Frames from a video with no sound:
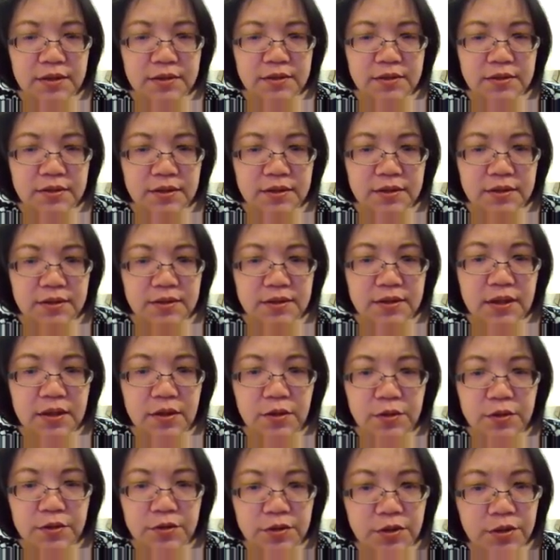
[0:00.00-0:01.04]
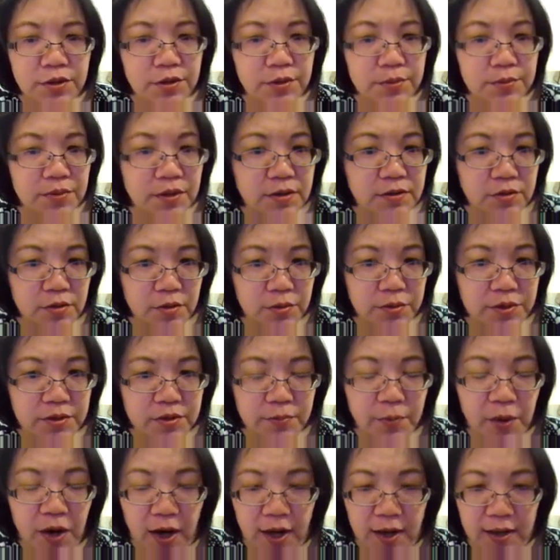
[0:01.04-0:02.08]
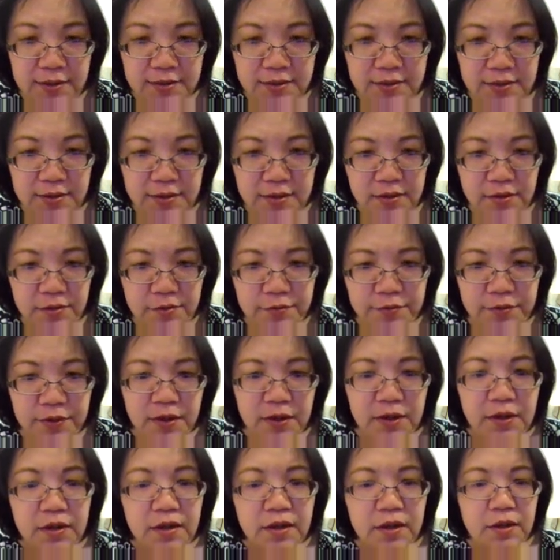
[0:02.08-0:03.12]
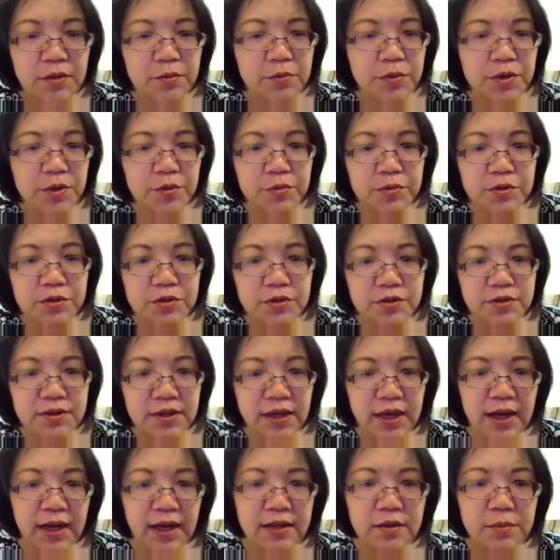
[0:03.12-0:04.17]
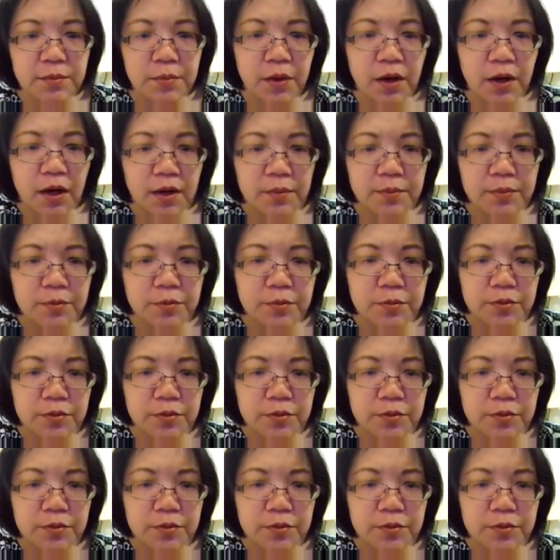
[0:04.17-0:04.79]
distance term that's always positive, and we will just add them up.